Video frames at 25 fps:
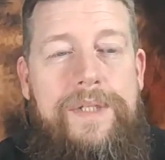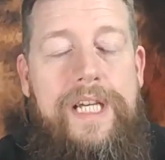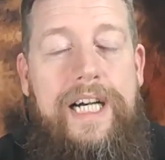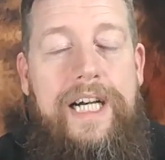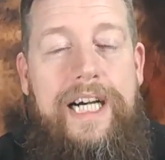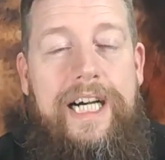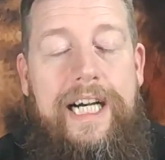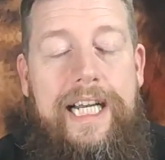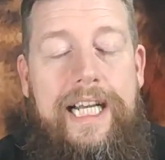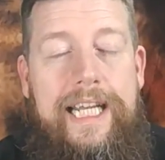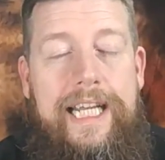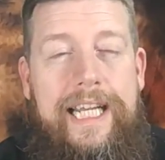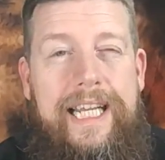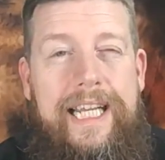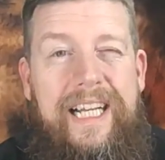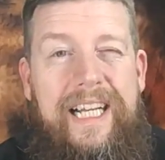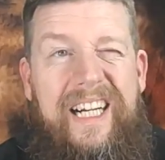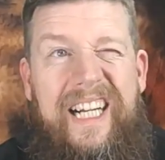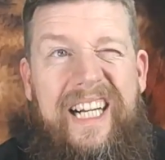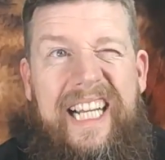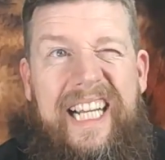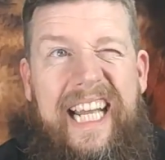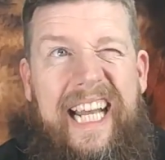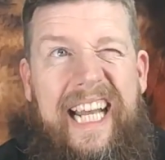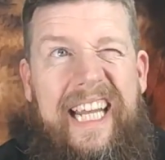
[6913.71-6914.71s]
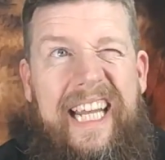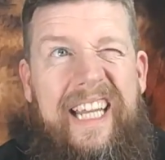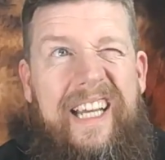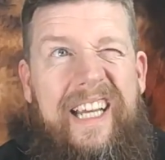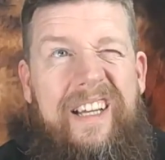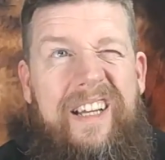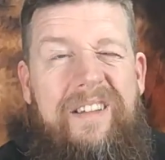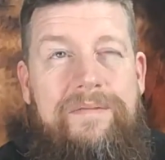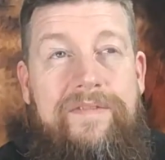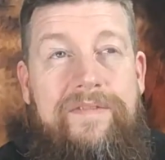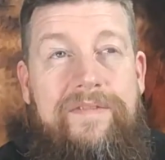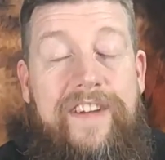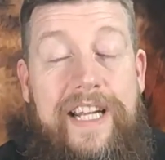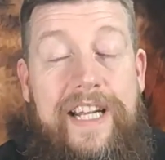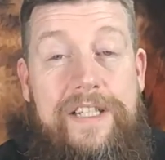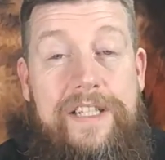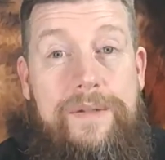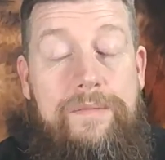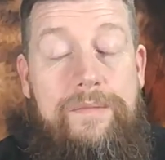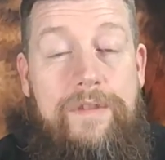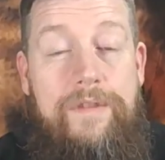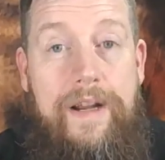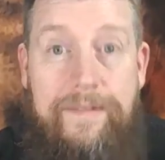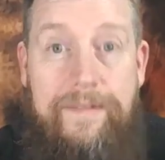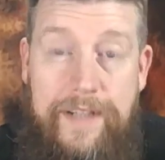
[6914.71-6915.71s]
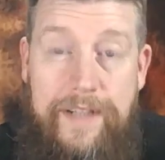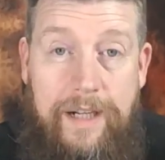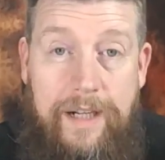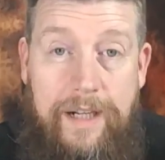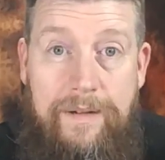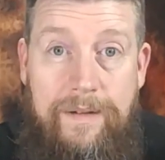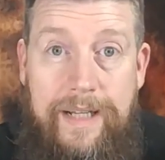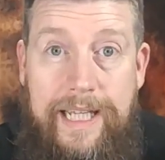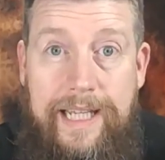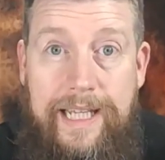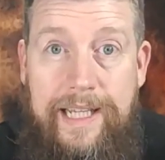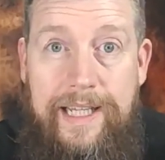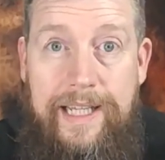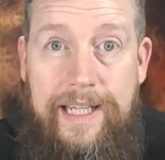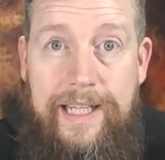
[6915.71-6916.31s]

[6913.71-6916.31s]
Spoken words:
I had a Phantom Ravioli